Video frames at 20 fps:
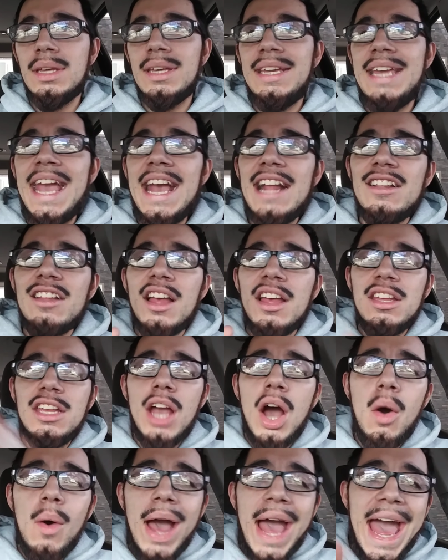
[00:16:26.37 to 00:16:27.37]
Get
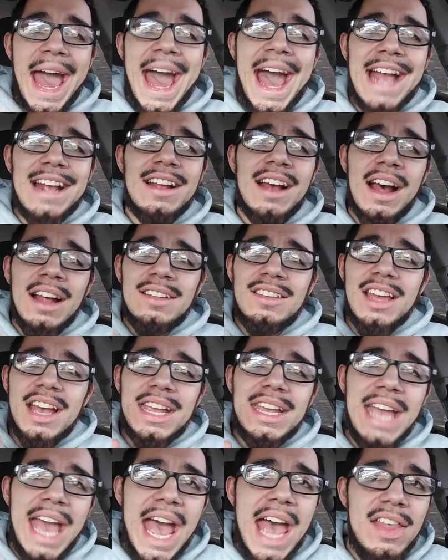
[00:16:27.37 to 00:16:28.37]
your act
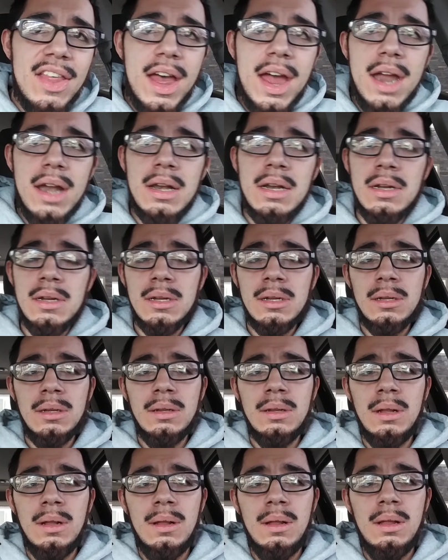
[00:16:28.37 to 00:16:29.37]
together.
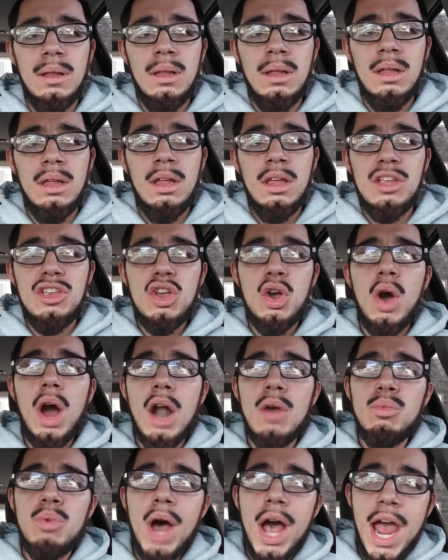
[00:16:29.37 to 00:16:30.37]
You
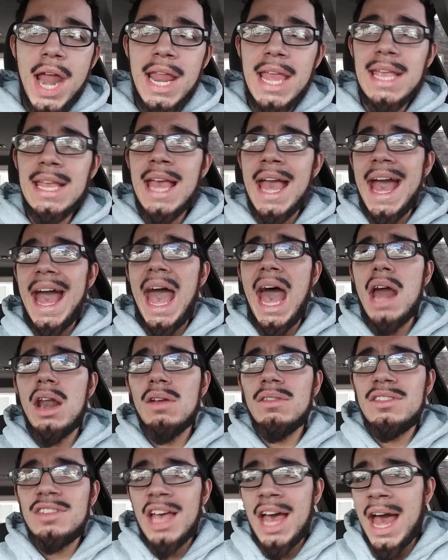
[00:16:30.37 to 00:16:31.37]
are running out
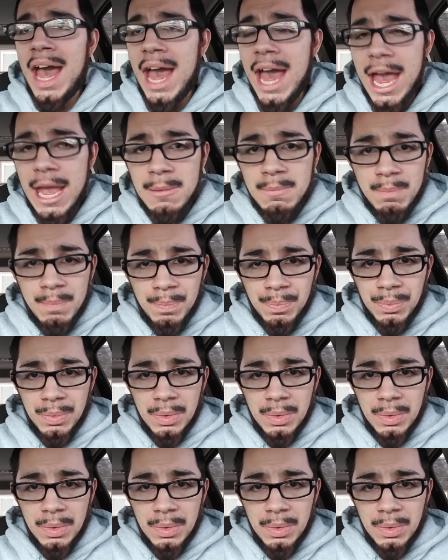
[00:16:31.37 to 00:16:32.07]
of time.